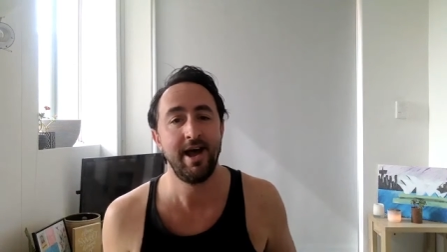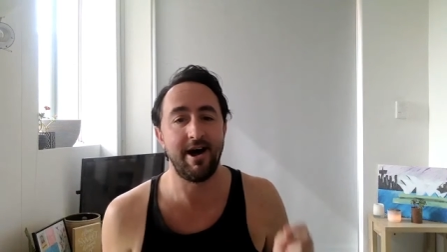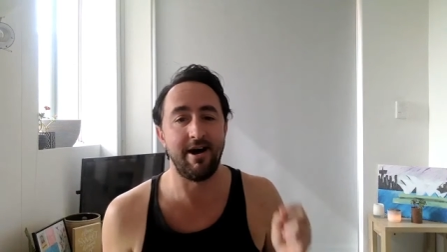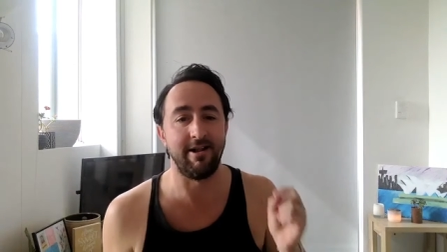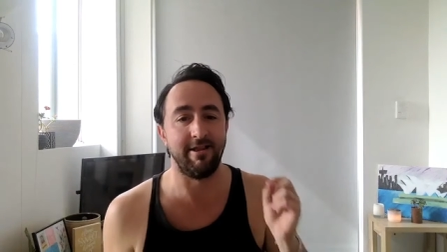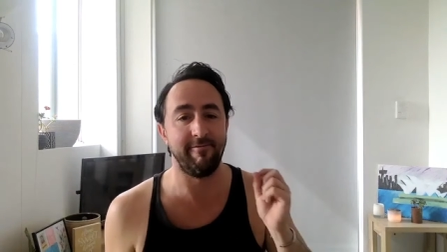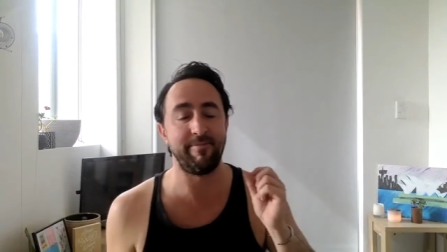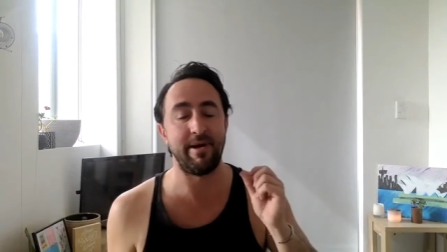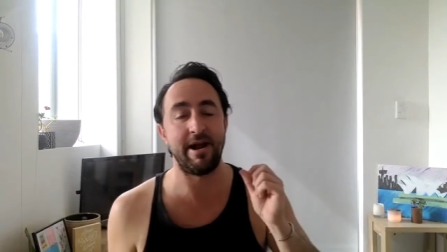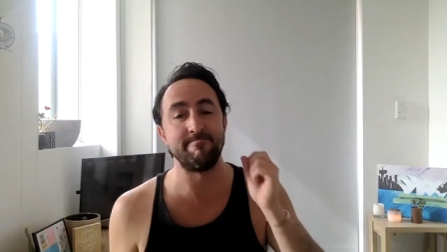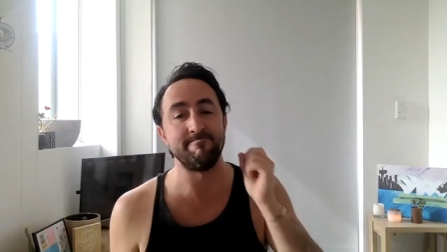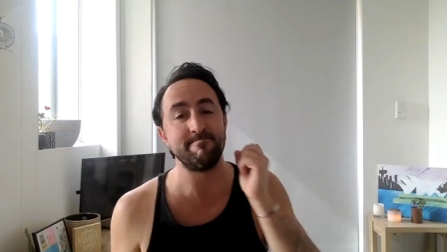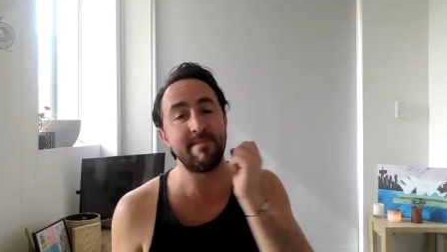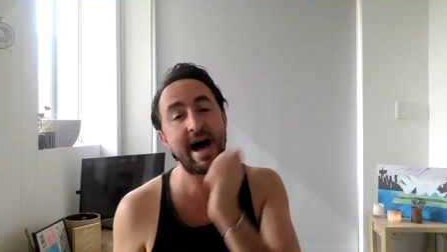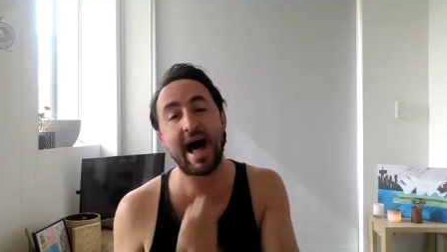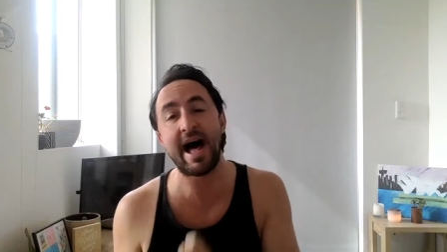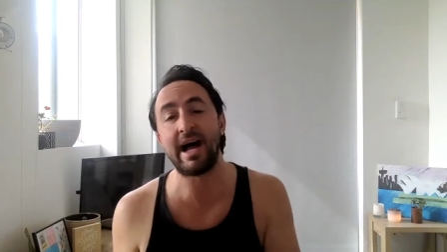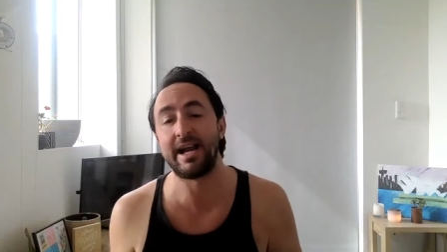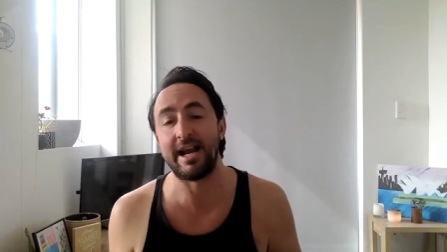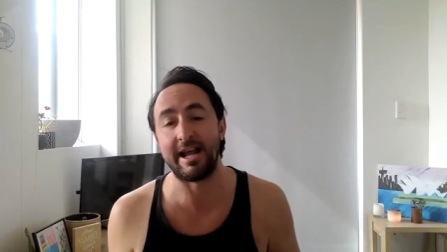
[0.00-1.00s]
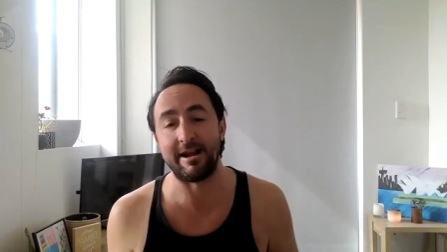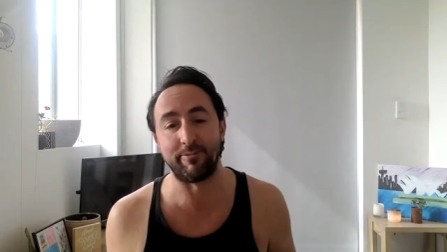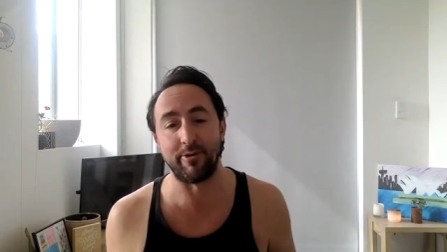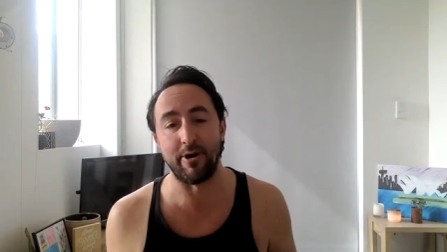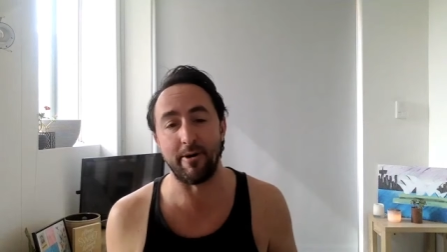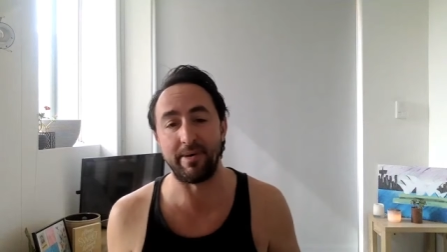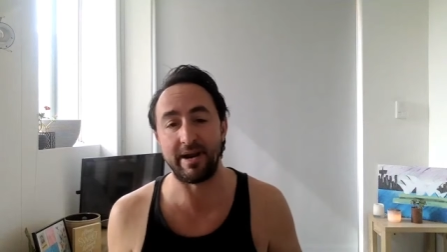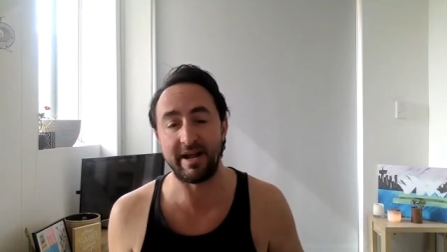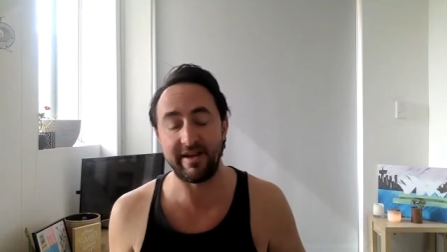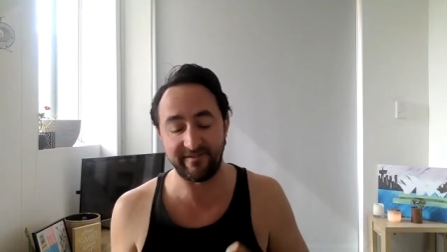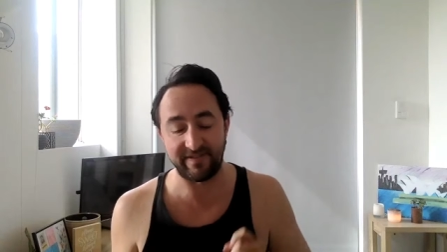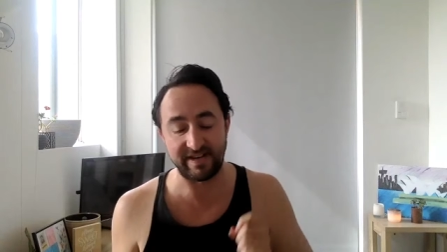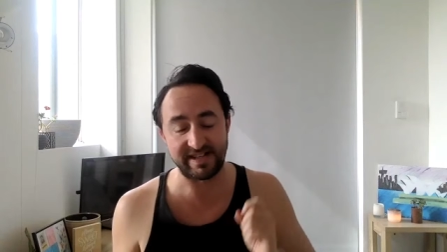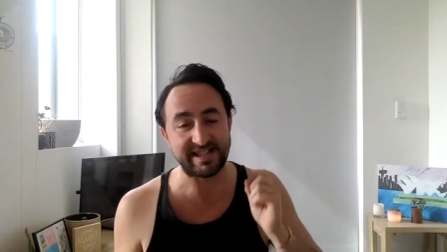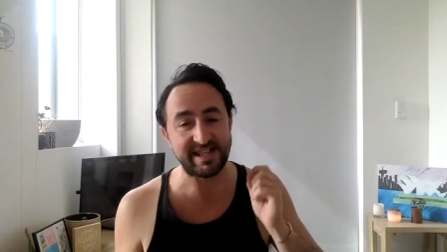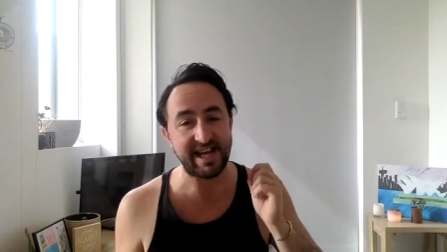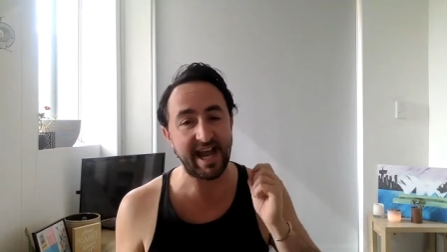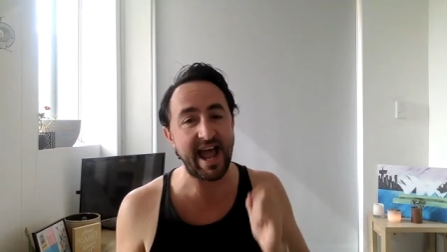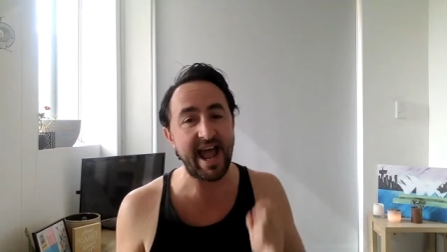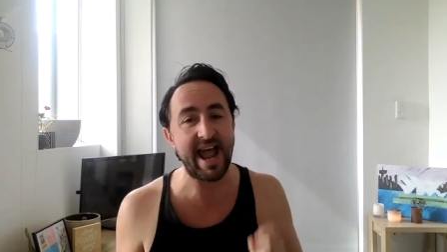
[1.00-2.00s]
I'll have been marketing property for
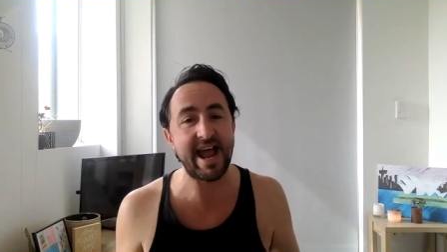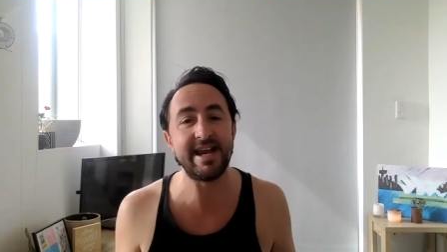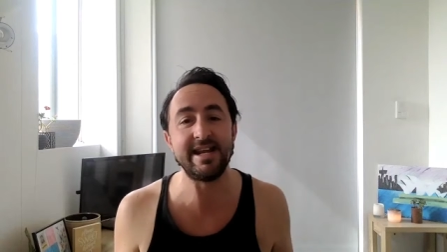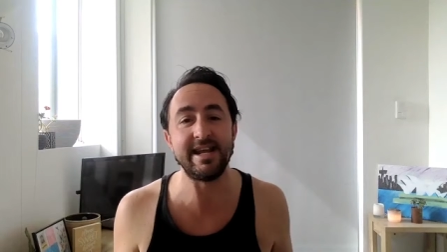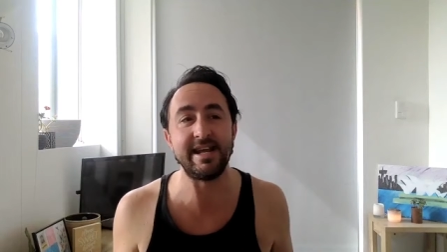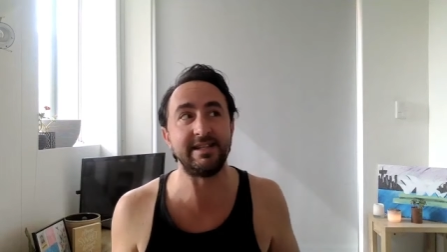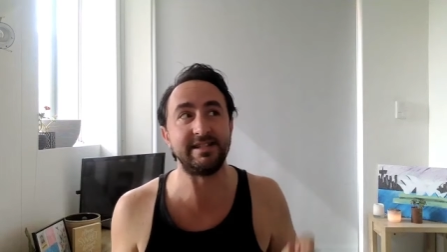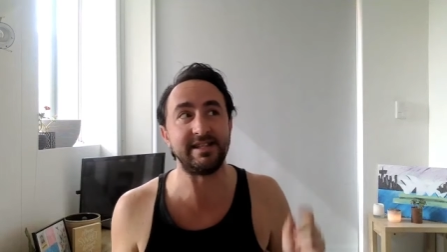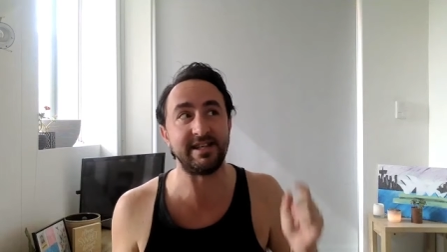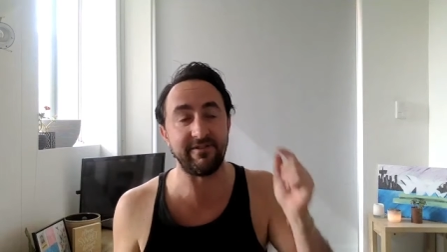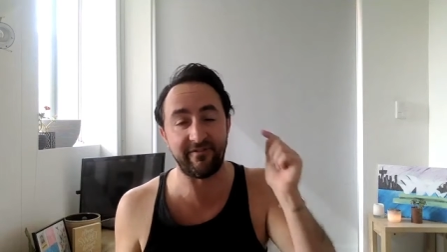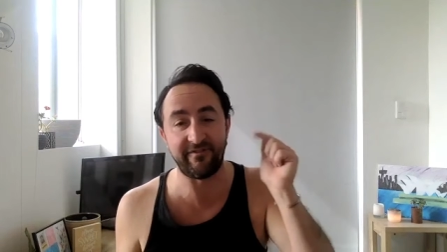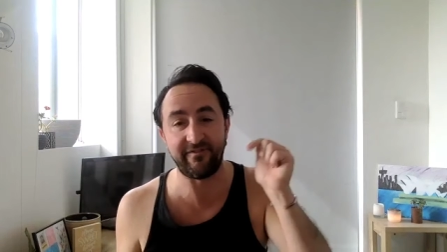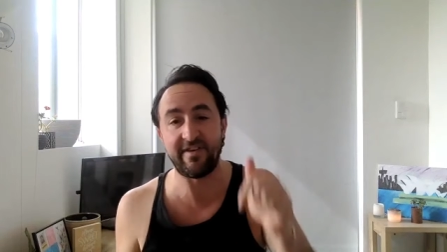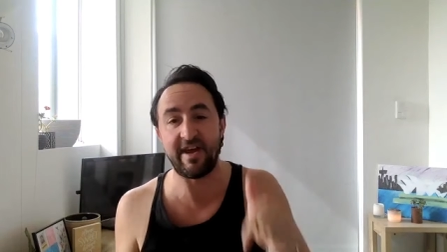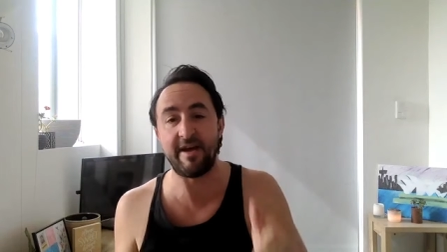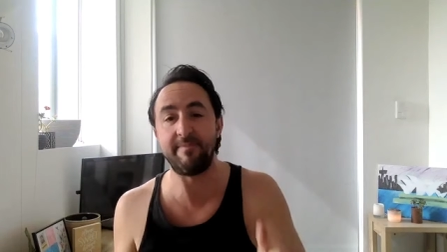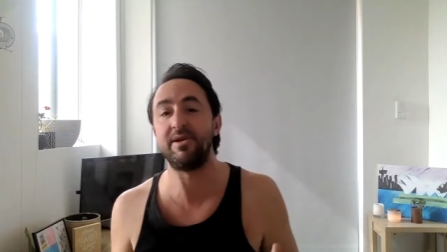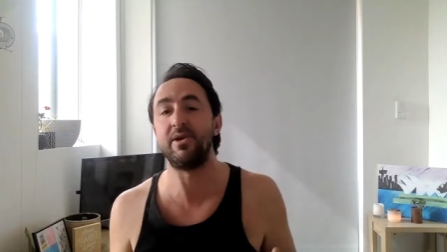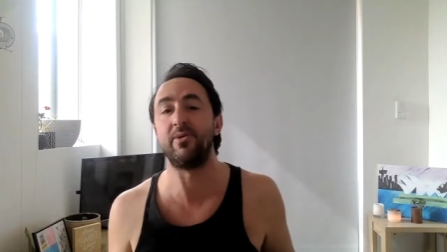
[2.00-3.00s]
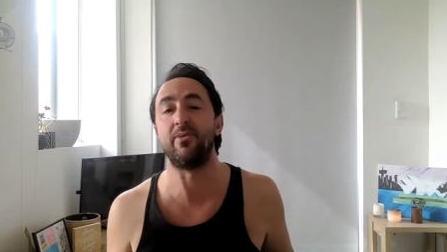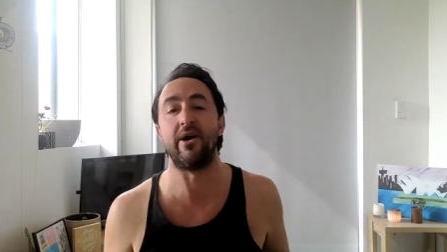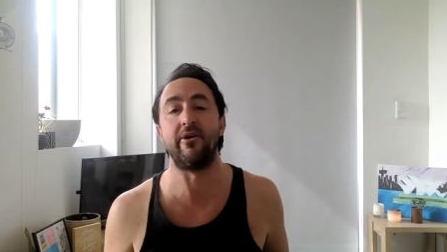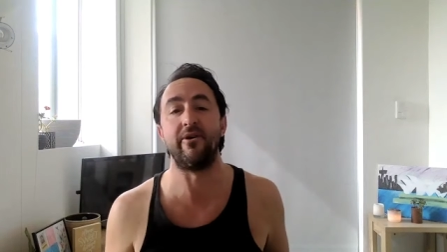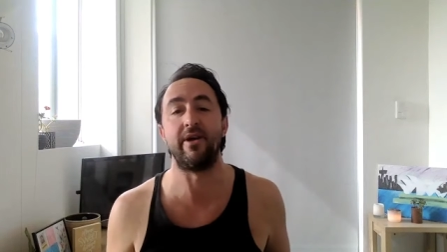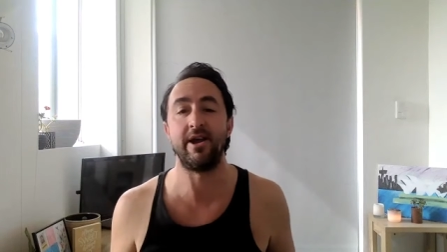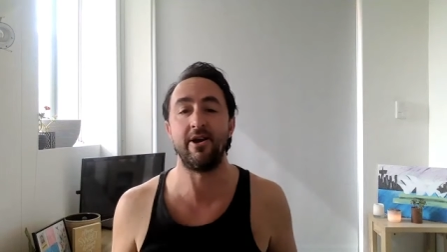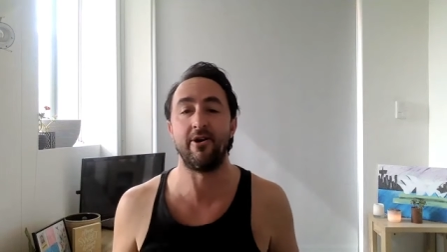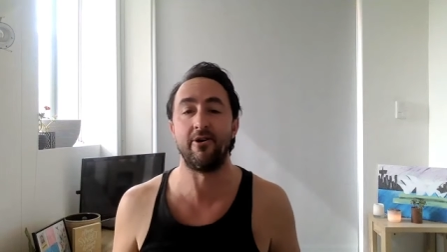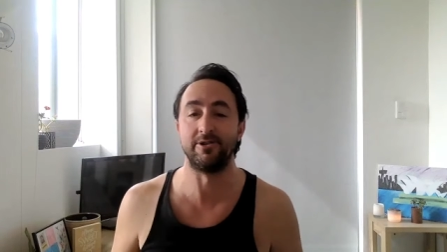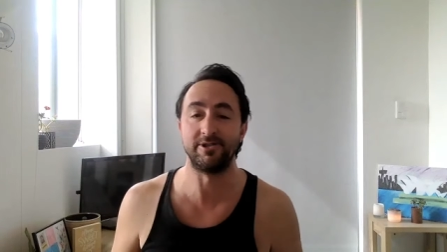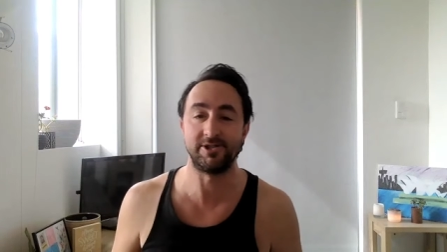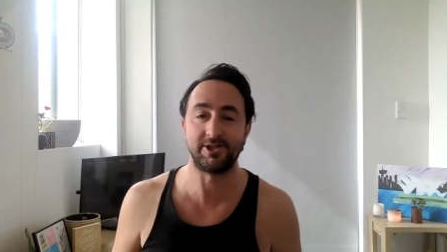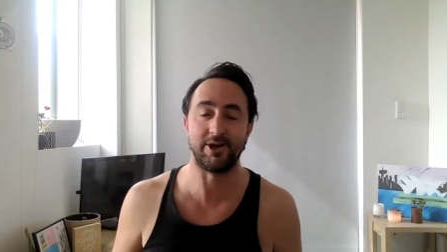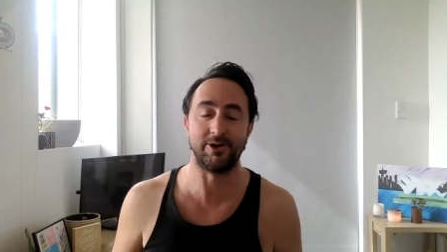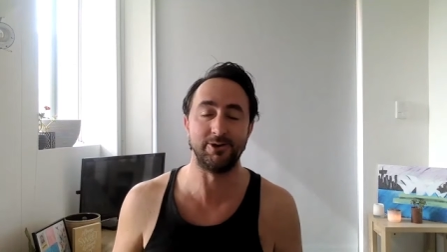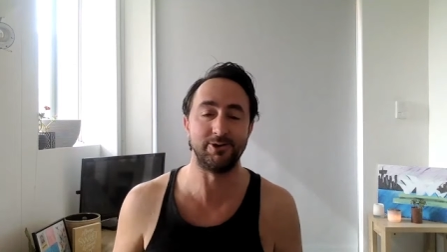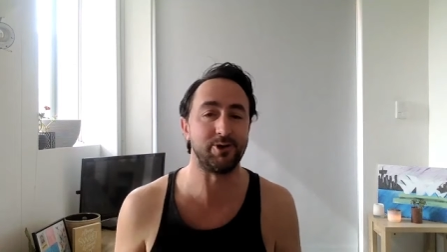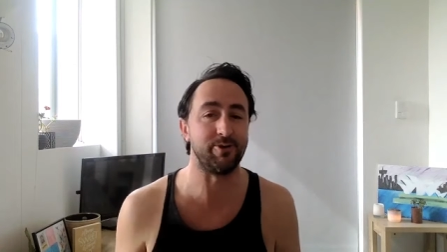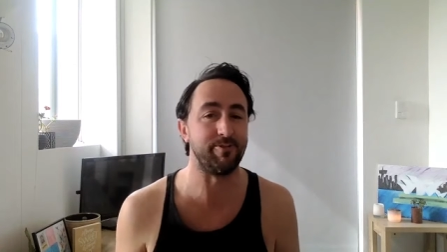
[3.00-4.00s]
10 years in February on
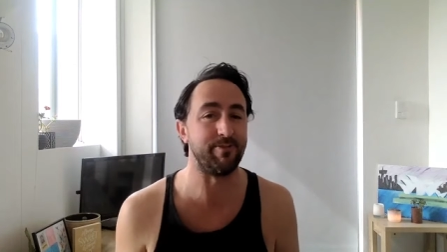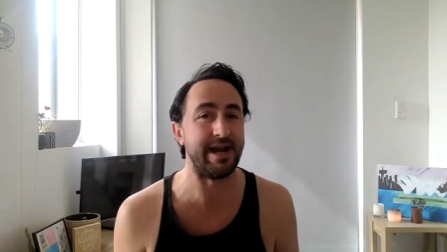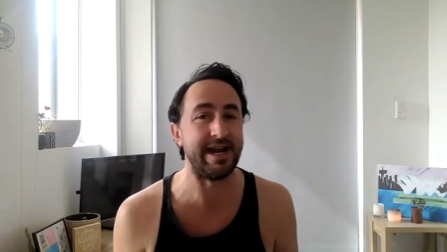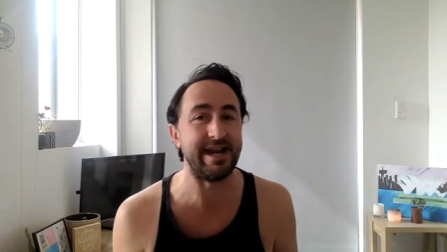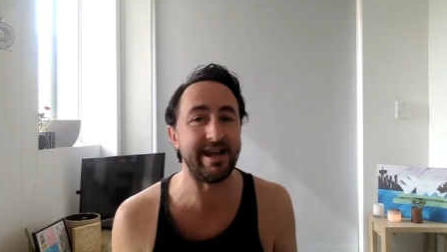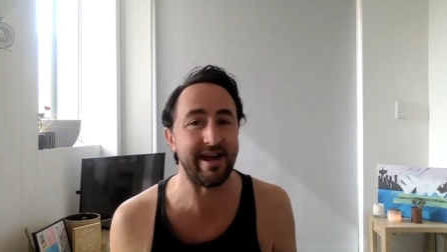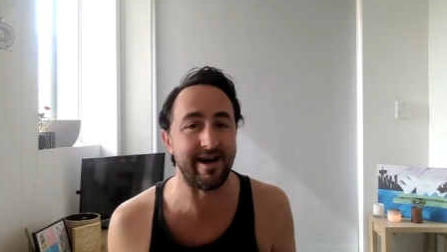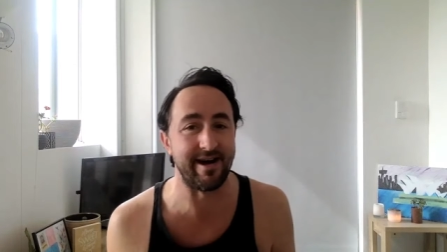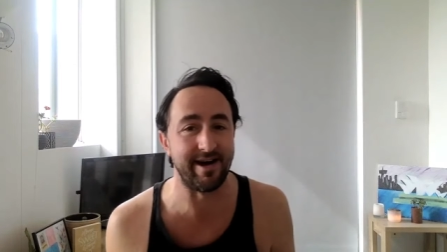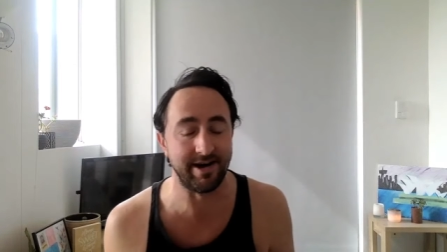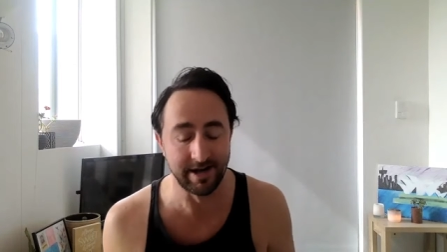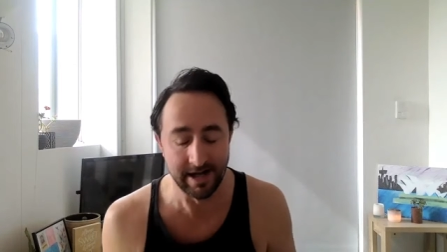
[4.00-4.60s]
social media.